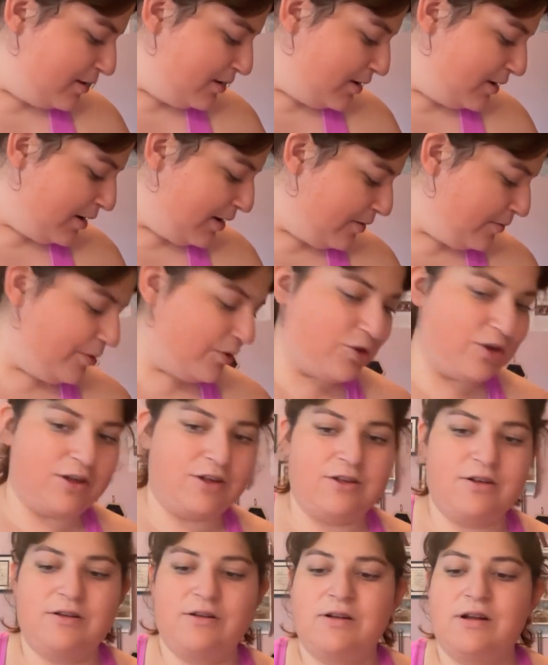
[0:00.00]
Here, we'll
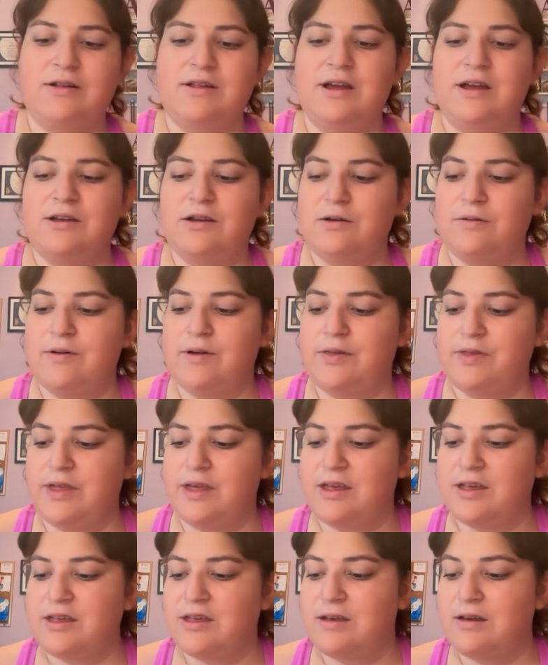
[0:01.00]
just continue with
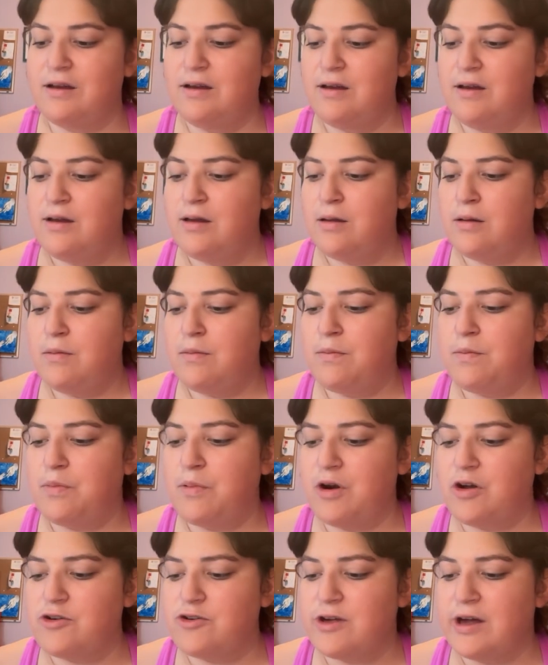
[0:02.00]
this
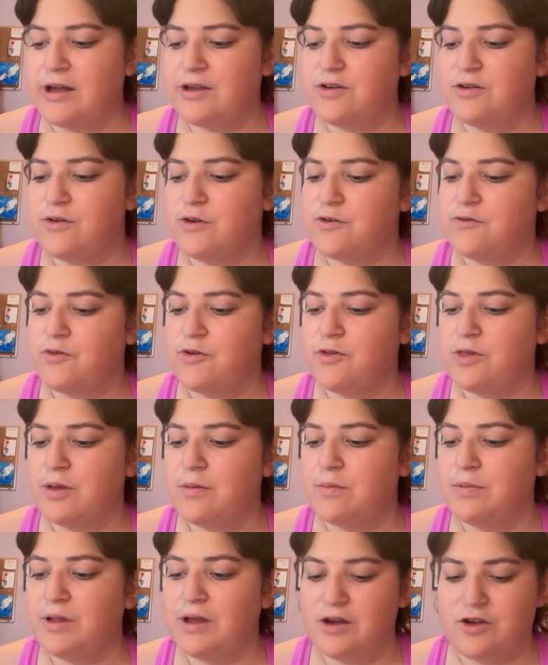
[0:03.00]
brush I used for the
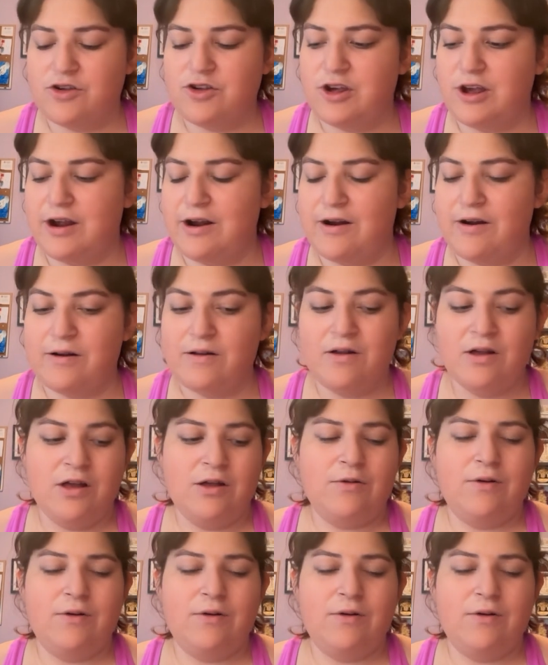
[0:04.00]
blush here.